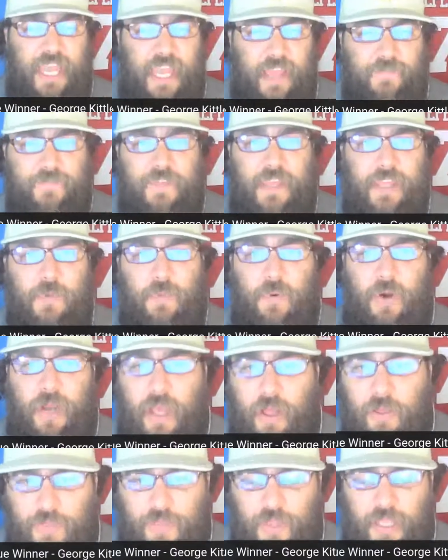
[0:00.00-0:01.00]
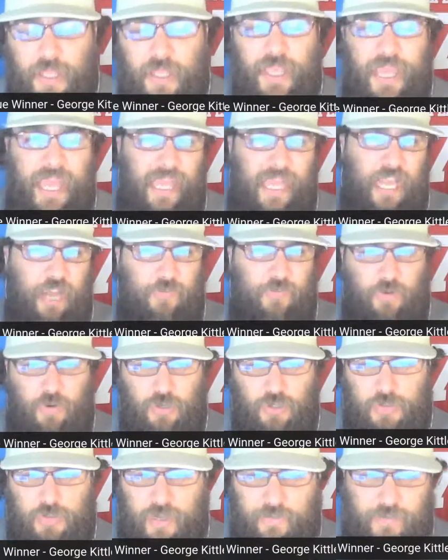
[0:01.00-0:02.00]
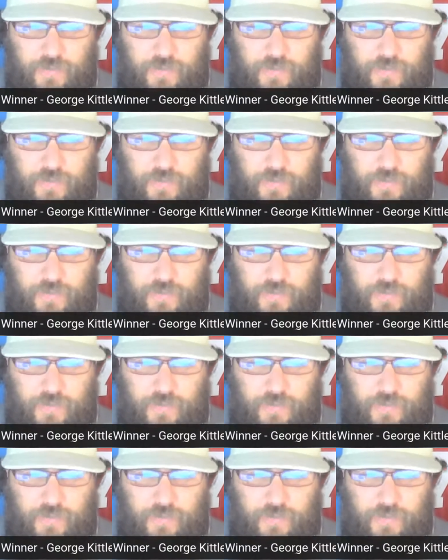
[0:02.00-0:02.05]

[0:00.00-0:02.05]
if he were healthy. And now, of course, we have